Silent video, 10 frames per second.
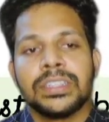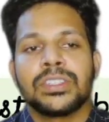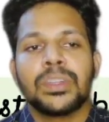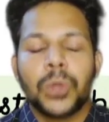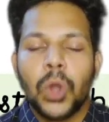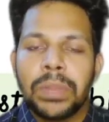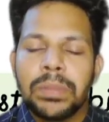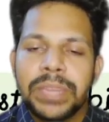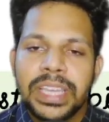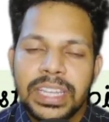So the
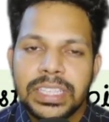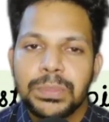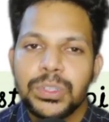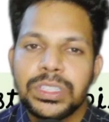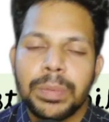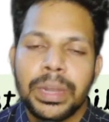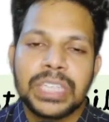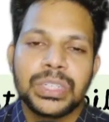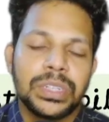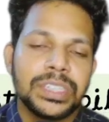problem here in the
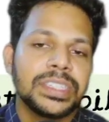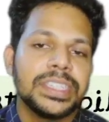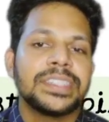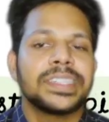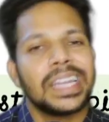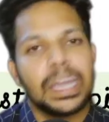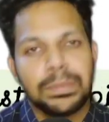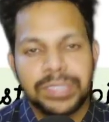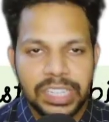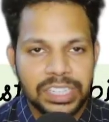post-hepatic jaundice is an
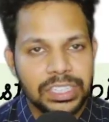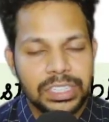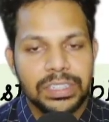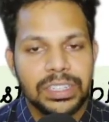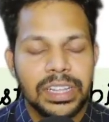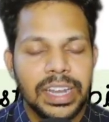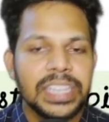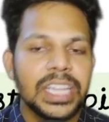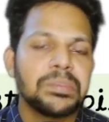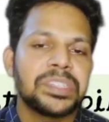obstruction,
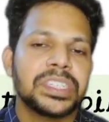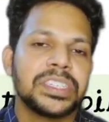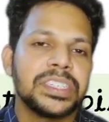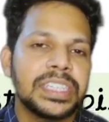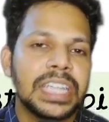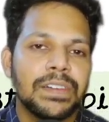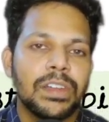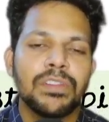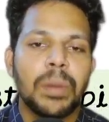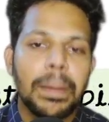right? The obstruction is in the
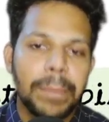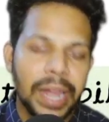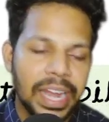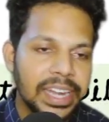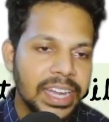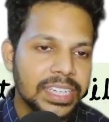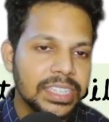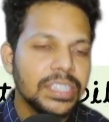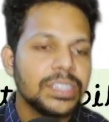level of bile duct.